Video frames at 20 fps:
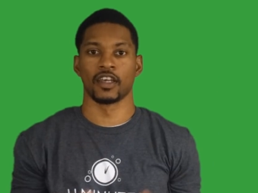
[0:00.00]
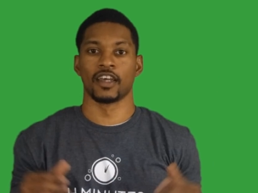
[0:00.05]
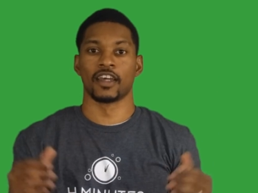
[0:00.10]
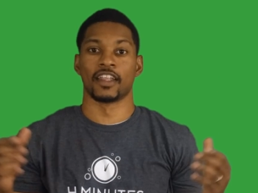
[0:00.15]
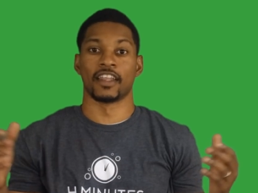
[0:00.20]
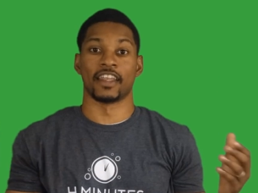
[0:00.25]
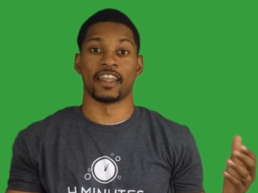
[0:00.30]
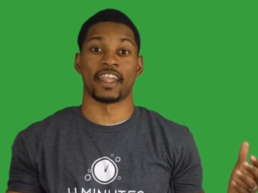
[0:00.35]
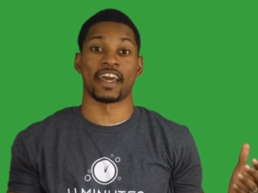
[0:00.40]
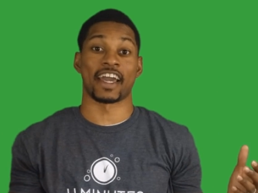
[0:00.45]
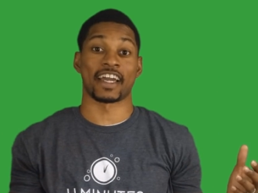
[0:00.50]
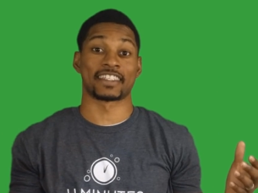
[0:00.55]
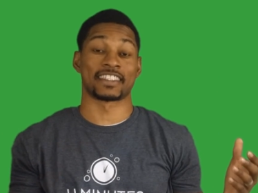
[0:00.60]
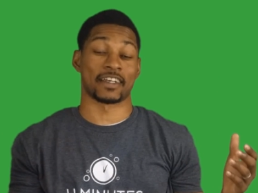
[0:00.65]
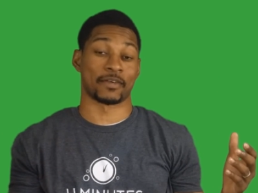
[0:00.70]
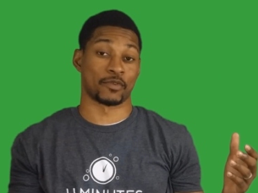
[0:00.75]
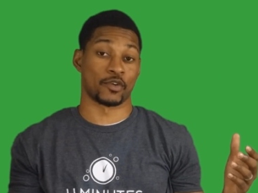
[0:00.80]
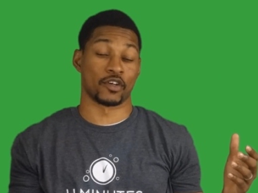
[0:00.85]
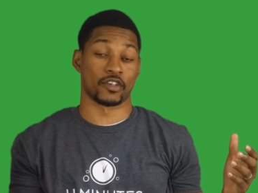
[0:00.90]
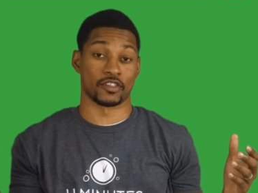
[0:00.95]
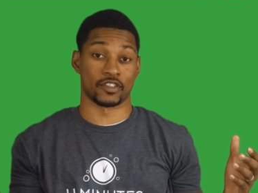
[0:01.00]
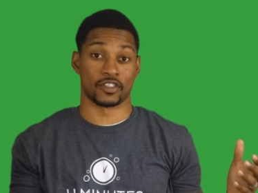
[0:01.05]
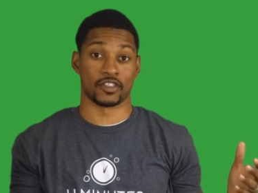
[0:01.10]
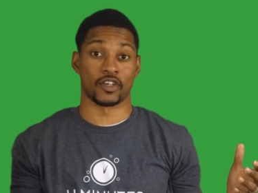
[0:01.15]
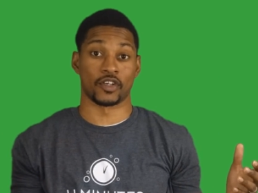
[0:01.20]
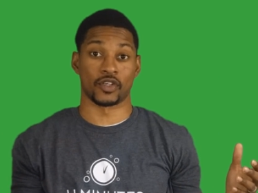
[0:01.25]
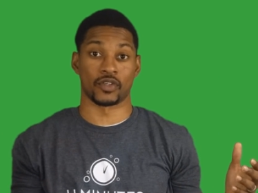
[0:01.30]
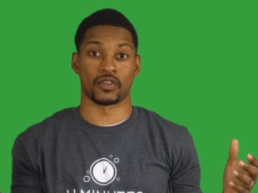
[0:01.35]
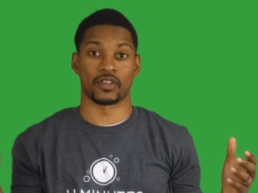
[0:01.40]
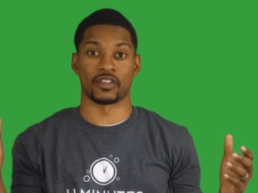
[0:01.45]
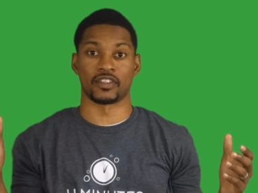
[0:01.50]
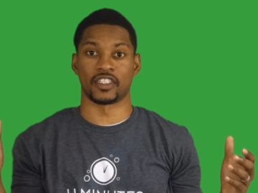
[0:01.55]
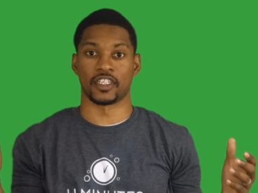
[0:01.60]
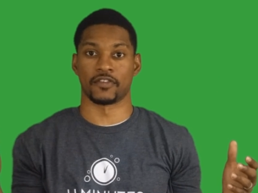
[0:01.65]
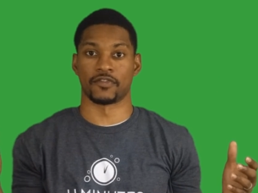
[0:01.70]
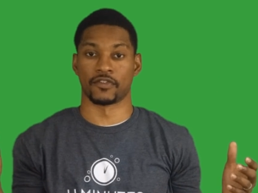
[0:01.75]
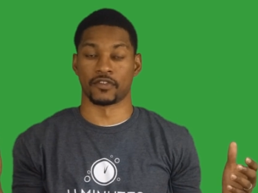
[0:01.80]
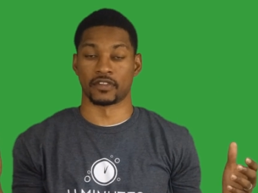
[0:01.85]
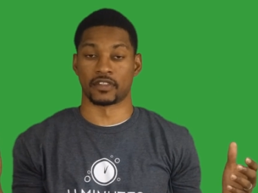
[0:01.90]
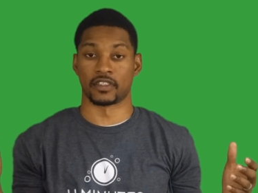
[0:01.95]
Next, I'm going to show you the
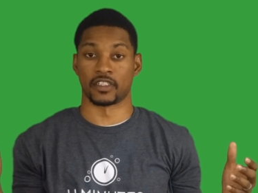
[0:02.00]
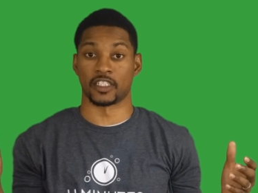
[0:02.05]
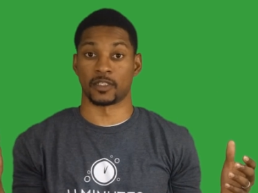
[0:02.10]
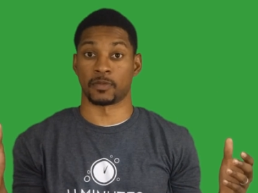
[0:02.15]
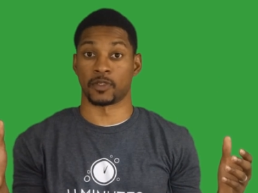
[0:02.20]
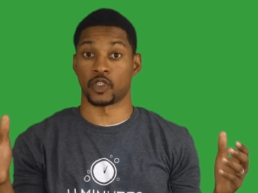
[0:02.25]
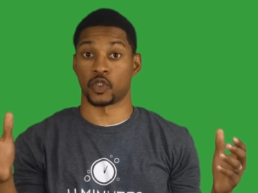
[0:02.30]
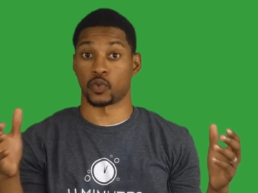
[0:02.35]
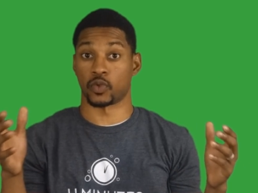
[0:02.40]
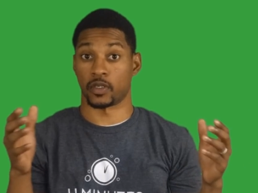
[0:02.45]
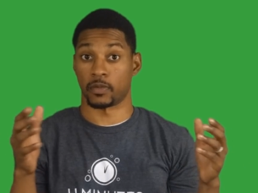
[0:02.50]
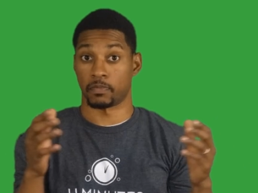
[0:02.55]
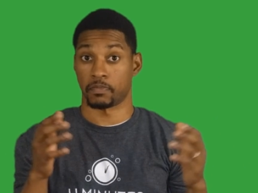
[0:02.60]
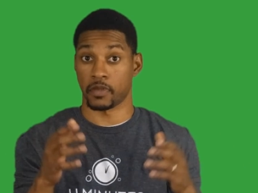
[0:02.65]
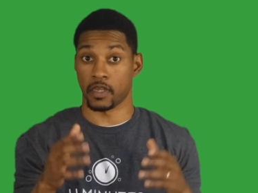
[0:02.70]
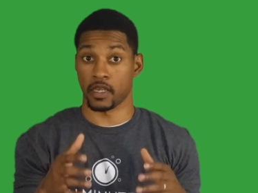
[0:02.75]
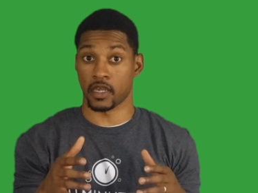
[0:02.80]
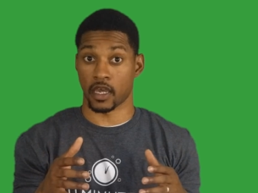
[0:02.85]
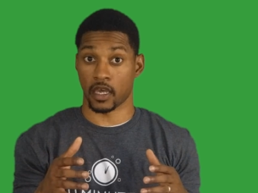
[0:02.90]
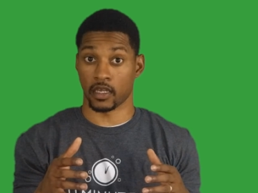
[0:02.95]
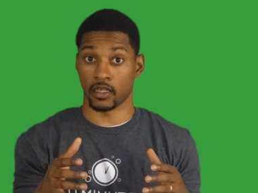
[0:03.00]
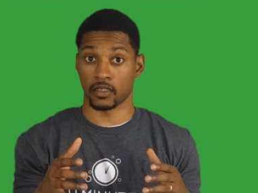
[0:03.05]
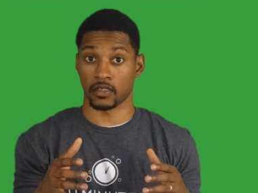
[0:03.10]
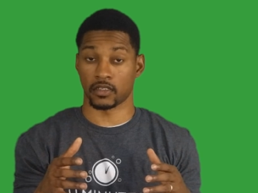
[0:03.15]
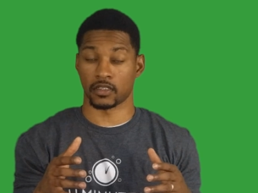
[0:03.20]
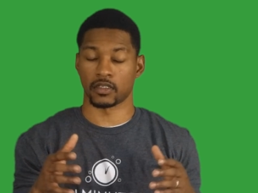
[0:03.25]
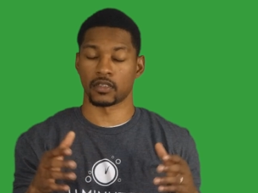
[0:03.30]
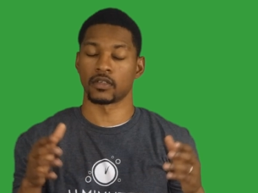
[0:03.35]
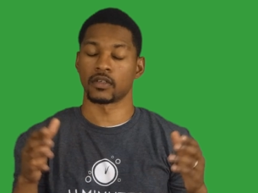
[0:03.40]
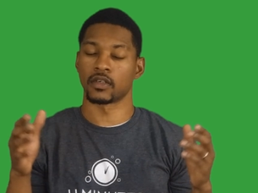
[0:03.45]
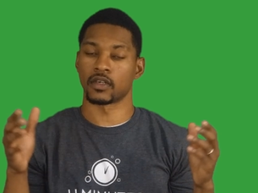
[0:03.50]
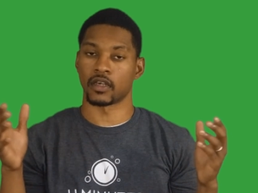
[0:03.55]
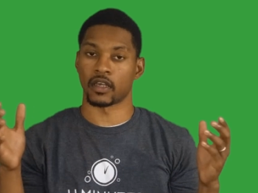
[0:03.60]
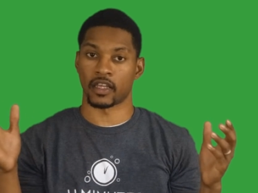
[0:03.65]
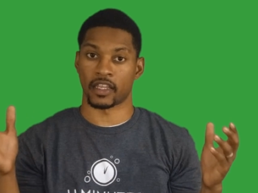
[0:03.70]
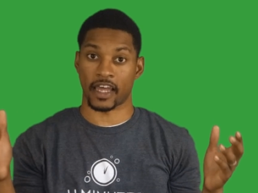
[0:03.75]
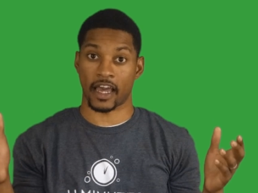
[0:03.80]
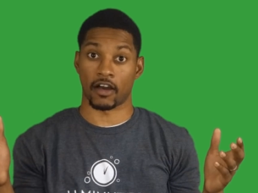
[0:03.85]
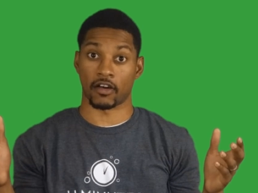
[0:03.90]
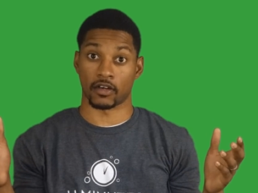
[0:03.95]
differences between pH and
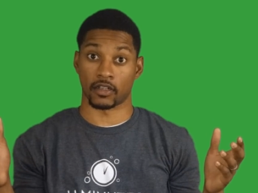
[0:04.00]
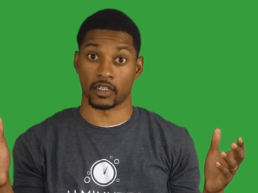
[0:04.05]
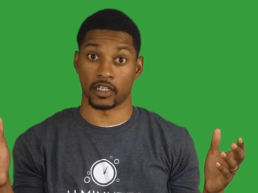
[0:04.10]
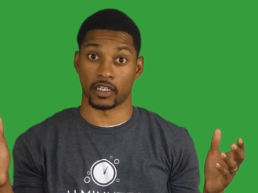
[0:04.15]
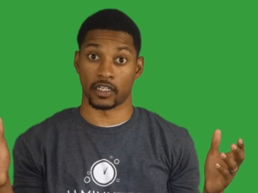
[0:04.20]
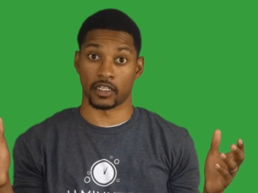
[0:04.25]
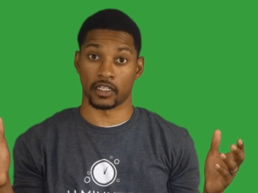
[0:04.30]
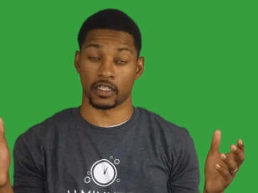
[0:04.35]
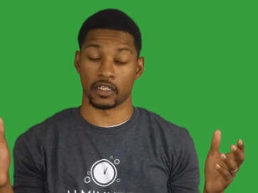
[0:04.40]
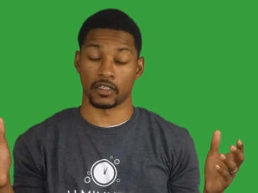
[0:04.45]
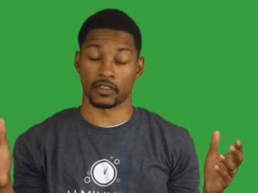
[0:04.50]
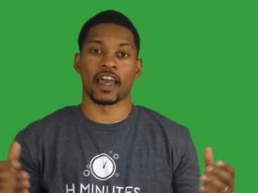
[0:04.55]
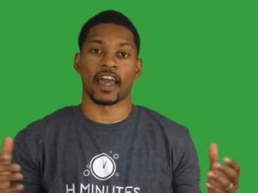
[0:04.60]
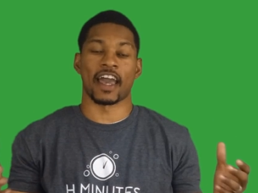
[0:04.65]
alkalinity.